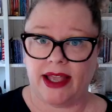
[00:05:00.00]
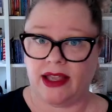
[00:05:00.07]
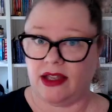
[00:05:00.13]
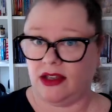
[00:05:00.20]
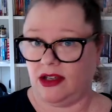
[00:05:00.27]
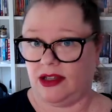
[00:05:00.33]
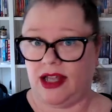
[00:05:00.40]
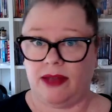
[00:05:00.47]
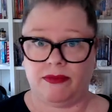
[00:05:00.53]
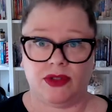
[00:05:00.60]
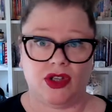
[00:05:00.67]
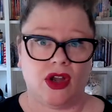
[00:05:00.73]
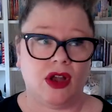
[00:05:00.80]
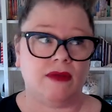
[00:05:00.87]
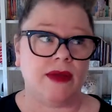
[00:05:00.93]
and your
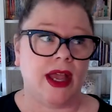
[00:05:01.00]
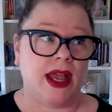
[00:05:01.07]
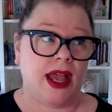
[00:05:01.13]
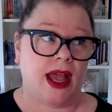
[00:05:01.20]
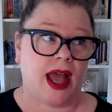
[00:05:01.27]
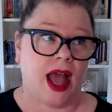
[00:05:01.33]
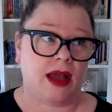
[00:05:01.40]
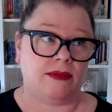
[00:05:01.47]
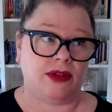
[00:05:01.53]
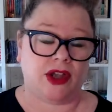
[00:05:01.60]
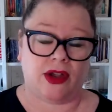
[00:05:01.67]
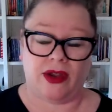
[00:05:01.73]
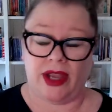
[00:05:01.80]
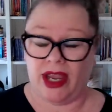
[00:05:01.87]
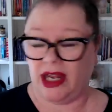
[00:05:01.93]
laptop,
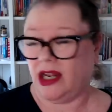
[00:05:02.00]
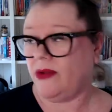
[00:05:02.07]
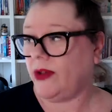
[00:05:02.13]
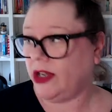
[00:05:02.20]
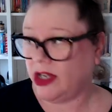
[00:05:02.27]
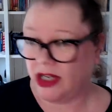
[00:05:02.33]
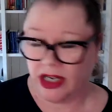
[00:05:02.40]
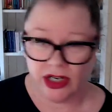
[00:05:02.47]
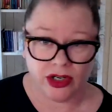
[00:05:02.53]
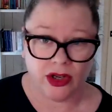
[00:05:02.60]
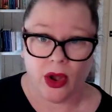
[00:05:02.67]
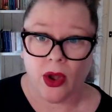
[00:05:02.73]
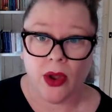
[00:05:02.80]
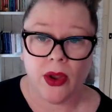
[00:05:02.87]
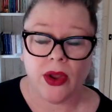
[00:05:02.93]
go anywhere you need to
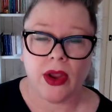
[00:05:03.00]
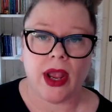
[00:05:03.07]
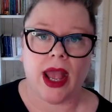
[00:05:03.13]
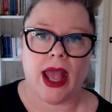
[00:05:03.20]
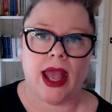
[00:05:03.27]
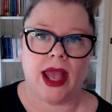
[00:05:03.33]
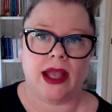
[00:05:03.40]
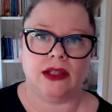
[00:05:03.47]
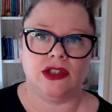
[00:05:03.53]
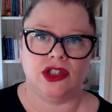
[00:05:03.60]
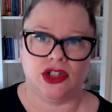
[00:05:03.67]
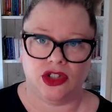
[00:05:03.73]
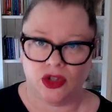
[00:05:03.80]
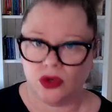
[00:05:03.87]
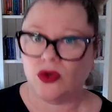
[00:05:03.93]
go, and
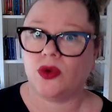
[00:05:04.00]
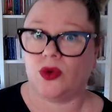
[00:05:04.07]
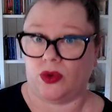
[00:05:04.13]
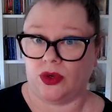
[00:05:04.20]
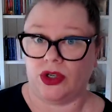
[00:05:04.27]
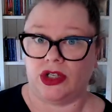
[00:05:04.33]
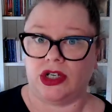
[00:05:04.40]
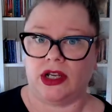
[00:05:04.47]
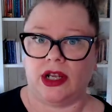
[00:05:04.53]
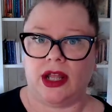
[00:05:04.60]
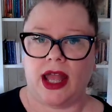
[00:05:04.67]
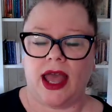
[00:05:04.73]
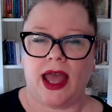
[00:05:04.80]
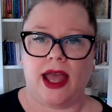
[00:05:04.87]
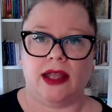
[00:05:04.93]
you're good.
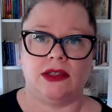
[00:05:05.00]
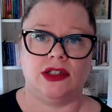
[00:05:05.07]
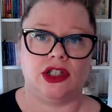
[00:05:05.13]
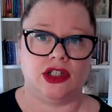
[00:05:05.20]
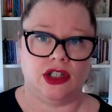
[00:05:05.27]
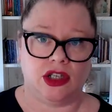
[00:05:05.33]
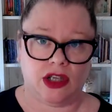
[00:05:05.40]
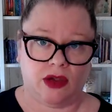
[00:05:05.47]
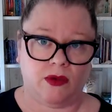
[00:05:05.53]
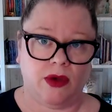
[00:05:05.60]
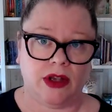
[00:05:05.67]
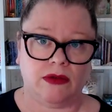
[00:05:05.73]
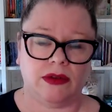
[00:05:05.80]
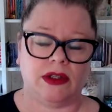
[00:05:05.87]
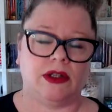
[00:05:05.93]
And you can
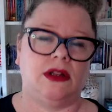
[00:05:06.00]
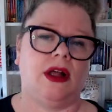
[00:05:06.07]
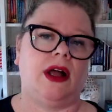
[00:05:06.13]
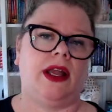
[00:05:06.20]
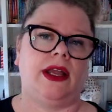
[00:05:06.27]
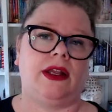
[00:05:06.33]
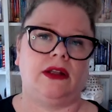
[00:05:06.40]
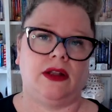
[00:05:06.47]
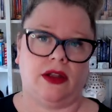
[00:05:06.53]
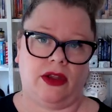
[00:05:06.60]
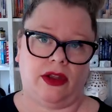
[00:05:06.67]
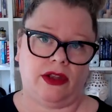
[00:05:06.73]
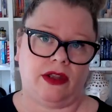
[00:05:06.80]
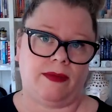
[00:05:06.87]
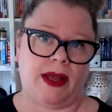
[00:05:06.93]
work with the client,
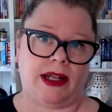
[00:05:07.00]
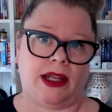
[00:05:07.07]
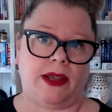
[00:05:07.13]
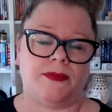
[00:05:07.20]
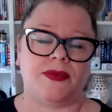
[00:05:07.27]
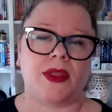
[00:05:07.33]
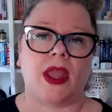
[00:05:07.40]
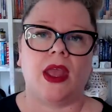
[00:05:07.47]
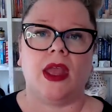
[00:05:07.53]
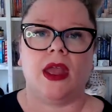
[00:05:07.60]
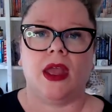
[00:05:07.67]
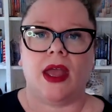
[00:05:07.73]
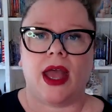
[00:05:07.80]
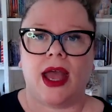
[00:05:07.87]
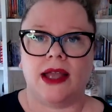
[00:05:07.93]
earn your money.
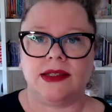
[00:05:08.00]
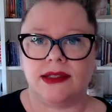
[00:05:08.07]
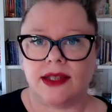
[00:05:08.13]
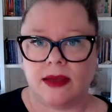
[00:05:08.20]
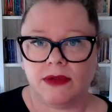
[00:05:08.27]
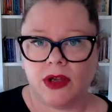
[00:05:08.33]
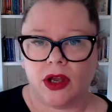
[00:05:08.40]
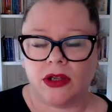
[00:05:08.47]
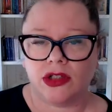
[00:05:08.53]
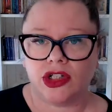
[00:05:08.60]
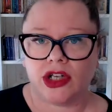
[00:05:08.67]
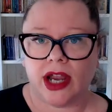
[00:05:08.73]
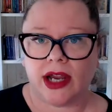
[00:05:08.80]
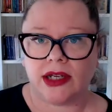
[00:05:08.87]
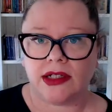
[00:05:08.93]
As a
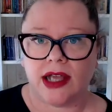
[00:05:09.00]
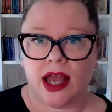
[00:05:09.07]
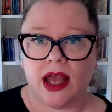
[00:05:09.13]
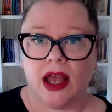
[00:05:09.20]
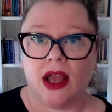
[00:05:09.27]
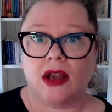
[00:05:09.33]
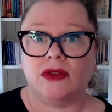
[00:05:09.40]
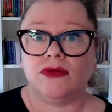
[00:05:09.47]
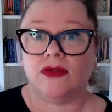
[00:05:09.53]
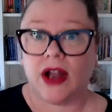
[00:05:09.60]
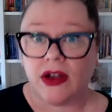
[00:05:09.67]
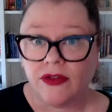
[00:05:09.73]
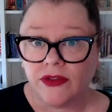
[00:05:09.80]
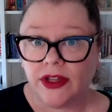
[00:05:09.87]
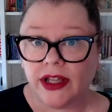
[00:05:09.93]
subcontractor,
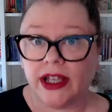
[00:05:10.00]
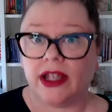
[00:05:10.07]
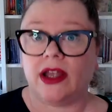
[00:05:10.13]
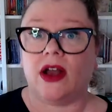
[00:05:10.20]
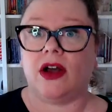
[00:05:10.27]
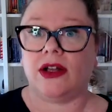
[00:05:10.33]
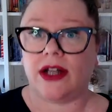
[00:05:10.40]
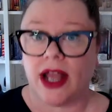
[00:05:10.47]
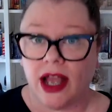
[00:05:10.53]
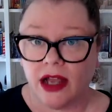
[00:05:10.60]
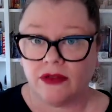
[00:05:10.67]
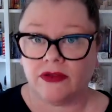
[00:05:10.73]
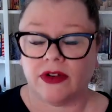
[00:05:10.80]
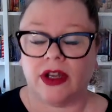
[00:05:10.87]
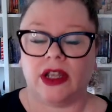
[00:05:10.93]
roughly on
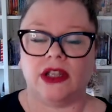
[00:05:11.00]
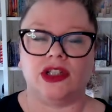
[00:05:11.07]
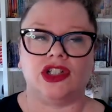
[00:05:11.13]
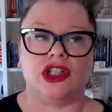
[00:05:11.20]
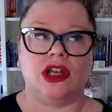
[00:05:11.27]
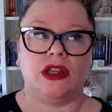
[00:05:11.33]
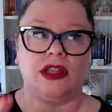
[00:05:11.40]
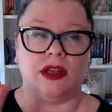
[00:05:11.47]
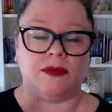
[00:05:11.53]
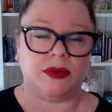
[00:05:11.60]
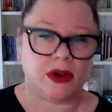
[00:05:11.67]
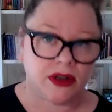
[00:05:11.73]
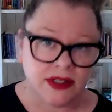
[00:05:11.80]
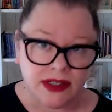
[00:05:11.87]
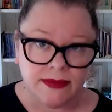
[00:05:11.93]
average, the
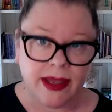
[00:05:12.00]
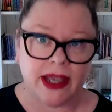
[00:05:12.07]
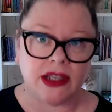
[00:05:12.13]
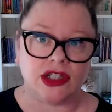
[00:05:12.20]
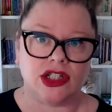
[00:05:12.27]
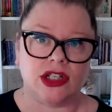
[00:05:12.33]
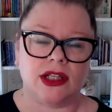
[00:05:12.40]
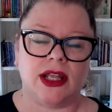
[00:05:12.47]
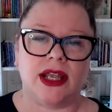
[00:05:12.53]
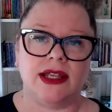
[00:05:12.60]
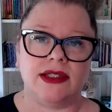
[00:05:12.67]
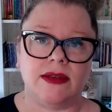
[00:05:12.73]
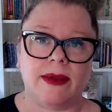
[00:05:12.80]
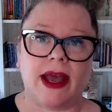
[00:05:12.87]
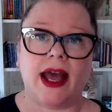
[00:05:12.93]
approximation is
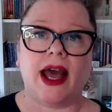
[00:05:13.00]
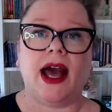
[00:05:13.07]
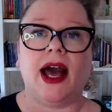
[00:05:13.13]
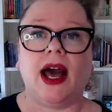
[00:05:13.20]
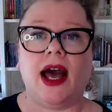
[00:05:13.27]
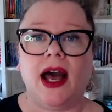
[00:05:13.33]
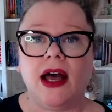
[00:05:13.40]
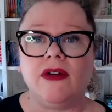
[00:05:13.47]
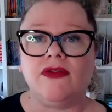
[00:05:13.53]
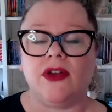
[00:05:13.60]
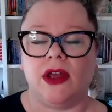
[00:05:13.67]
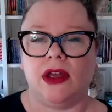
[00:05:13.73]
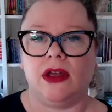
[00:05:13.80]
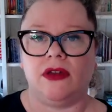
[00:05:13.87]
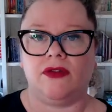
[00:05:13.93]
about half
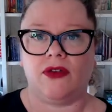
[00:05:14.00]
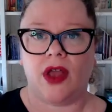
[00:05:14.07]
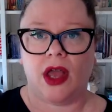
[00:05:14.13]
of